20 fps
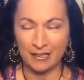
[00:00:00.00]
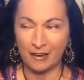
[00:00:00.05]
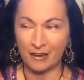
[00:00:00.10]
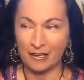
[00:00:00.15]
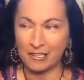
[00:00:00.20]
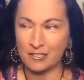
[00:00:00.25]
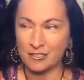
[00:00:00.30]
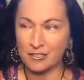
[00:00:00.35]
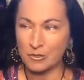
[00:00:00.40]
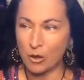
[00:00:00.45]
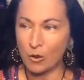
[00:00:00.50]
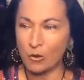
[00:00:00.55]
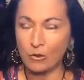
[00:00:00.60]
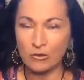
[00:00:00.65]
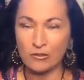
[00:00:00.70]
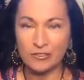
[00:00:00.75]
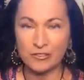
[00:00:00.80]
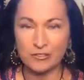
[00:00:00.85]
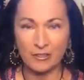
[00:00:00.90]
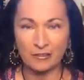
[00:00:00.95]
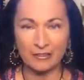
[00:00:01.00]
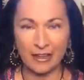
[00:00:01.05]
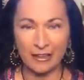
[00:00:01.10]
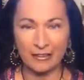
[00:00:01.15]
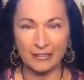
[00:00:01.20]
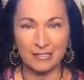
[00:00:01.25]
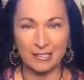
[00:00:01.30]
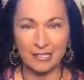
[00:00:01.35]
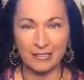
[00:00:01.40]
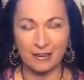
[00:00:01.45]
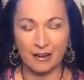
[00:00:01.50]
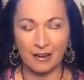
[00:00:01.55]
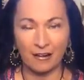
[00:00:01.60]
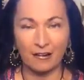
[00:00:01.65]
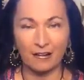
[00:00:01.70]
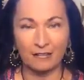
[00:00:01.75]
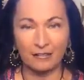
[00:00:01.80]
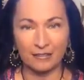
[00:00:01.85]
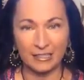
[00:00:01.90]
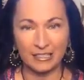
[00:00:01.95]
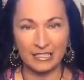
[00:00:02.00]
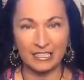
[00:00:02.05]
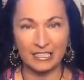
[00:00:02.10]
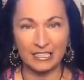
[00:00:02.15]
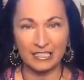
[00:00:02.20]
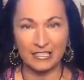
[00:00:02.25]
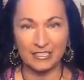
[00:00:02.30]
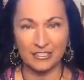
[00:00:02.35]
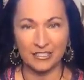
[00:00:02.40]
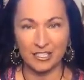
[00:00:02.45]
our soul selected our lineage